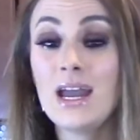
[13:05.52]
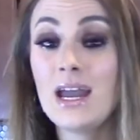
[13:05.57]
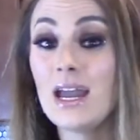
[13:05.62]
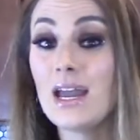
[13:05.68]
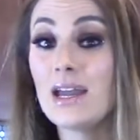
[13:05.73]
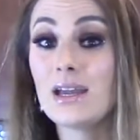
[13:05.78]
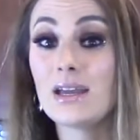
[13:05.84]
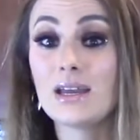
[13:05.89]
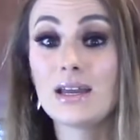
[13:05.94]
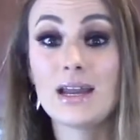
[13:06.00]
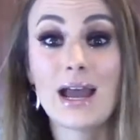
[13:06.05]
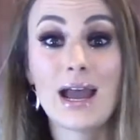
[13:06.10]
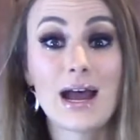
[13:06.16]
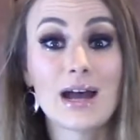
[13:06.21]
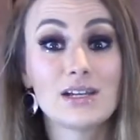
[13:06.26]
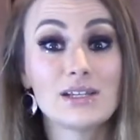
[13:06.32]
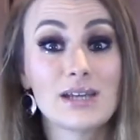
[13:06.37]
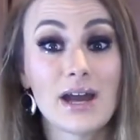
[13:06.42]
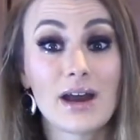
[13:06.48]
It can
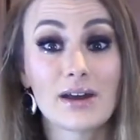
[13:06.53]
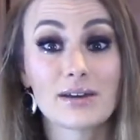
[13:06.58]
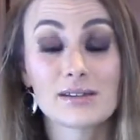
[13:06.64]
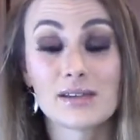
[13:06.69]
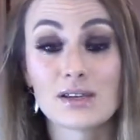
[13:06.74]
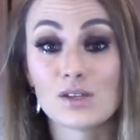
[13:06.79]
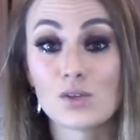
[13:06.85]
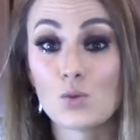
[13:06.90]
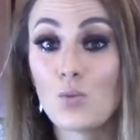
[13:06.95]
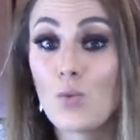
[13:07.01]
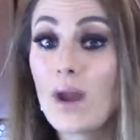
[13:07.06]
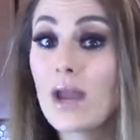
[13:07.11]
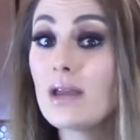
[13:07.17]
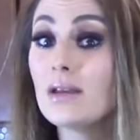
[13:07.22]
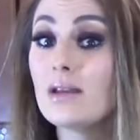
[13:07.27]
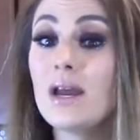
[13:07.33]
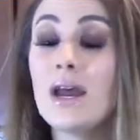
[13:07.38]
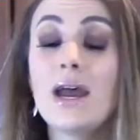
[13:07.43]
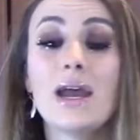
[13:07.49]
add to excess
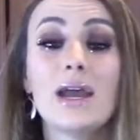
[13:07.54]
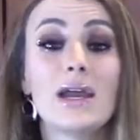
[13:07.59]
weight.